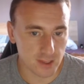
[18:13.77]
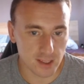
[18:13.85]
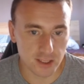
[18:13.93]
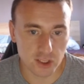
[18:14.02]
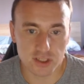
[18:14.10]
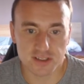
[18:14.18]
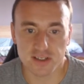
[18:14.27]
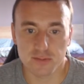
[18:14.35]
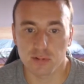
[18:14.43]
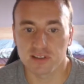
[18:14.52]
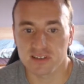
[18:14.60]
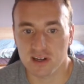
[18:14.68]
he just
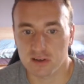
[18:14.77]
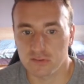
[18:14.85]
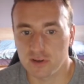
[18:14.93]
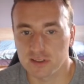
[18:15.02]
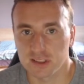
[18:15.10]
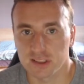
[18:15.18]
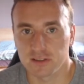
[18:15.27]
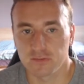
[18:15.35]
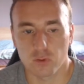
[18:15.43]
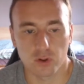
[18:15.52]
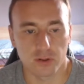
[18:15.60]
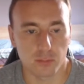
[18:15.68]
simply sacrifices it for the